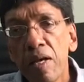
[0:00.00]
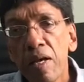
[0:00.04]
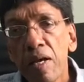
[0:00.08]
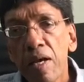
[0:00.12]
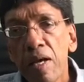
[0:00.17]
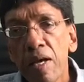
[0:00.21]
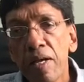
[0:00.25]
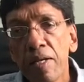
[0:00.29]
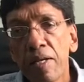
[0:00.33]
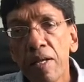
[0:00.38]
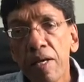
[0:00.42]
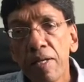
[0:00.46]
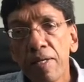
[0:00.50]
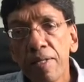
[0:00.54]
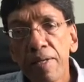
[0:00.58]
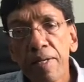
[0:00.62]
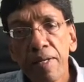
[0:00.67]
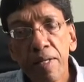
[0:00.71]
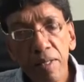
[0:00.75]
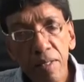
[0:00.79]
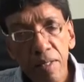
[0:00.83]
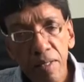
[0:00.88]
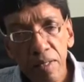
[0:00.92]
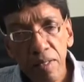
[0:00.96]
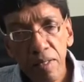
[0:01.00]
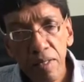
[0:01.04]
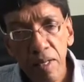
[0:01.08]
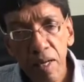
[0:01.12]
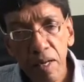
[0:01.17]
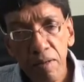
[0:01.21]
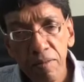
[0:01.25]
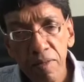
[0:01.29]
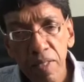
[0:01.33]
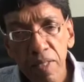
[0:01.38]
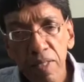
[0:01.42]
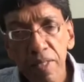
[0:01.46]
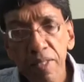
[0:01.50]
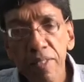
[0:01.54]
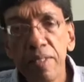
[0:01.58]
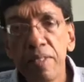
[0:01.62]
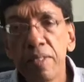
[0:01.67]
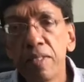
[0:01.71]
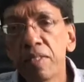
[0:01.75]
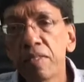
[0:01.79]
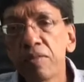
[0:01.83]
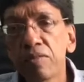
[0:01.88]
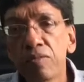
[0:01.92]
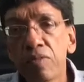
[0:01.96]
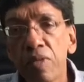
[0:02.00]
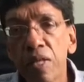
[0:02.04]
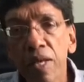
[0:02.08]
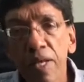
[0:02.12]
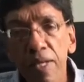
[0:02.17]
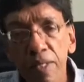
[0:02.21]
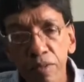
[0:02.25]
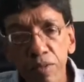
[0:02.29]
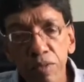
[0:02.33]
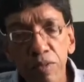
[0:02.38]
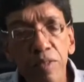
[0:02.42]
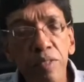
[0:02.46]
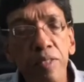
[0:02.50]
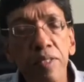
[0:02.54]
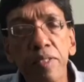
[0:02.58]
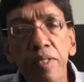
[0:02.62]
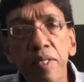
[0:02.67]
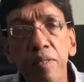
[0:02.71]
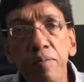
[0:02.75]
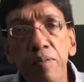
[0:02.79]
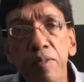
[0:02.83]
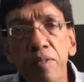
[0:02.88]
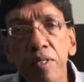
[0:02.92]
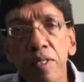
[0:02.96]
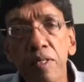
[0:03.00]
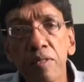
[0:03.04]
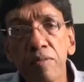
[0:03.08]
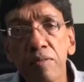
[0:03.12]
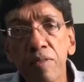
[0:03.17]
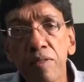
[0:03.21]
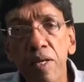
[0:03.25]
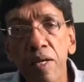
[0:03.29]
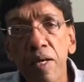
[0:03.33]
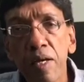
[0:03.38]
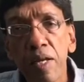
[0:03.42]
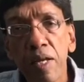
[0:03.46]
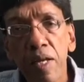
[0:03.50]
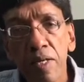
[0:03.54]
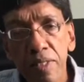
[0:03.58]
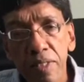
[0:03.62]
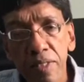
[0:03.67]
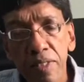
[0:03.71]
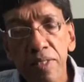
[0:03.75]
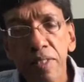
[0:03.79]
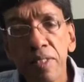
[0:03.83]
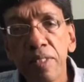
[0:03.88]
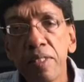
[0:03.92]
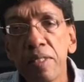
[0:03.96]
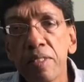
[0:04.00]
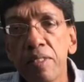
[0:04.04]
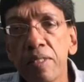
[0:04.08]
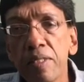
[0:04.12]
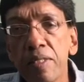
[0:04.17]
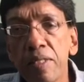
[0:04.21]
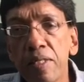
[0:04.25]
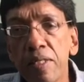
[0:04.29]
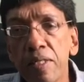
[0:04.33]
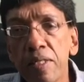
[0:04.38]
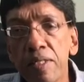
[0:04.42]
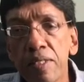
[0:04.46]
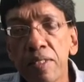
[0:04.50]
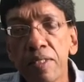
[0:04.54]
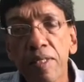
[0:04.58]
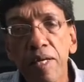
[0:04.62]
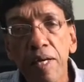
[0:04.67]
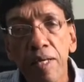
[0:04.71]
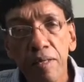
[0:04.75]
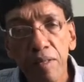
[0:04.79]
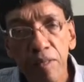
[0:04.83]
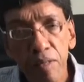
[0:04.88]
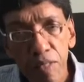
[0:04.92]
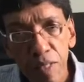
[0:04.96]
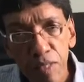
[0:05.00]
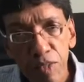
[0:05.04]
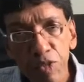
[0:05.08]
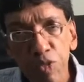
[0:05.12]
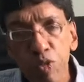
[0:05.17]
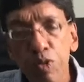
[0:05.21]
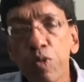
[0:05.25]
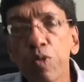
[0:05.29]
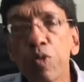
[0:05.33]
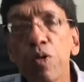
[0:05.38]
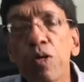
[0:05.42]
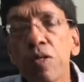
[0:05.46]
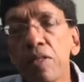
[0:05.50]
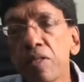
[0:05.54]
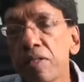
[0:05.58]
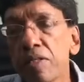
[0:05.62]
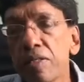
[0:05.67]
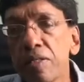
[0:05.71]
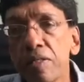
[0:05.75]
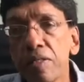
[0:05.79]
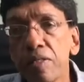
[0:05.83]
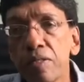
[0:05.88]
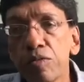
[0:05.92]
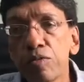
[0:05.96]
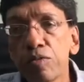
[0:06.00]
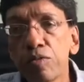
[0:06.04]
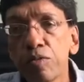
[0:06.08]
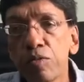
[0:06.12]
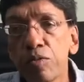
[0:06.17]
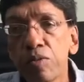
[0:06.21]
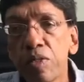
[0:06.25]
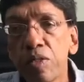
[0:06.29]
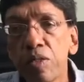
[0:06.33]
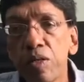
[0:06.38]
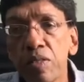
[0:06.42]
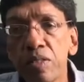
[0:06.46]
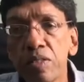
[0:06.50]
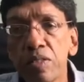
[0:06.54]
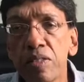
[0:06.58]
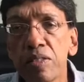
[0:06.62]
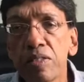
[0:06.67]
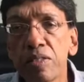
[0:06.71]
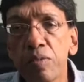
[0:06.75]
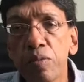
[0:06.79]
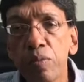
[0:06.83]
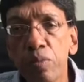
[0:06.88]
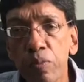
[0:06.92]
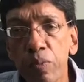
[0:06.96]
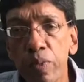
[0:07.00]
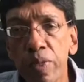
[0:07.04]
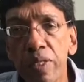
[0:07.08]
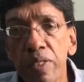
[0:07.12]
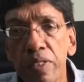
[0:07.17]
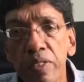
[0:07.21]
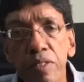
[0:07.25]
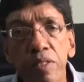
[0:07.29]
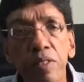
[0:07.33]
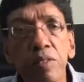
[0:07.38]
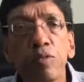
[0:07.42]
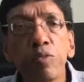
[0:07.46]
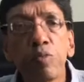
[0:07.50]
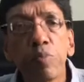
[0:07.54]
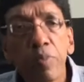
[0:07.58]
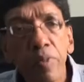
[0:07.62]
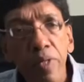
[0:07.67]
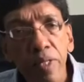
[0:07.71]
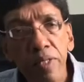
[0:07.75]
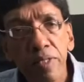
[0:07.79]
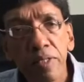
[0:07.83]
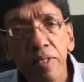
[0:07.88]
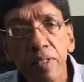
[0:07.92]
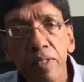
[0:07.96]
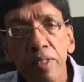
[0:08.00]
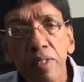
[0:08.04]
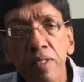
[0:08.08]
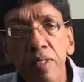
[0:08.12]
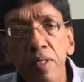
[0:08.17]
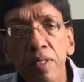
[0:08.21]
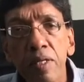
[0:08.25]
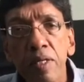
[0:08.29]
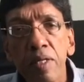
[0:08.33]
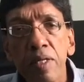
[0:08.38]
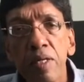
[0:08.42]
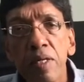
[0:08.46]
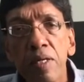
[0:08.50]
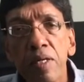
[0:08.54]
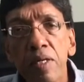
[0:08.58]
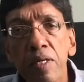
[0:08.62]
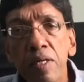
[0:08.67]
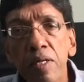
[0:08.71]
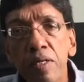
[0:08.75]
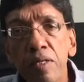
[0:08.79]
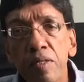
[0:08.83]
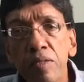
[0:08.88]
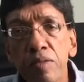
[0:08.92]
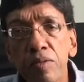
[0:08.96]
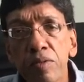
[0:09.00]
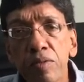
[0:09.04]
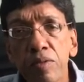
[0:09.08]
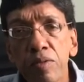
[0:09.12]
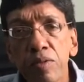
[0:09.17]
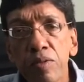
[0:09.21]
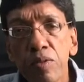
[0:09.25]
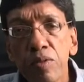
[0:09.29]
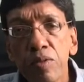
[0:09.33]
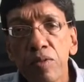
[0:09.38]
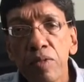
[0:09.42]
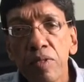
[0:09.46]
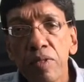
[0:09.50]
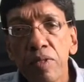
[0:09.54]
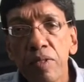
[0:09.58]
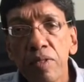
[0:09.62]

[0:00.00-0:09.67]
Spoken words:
and I think our leaders like to see themselves and are seen in this country as strong leaders who will not just wilt to pressure. So,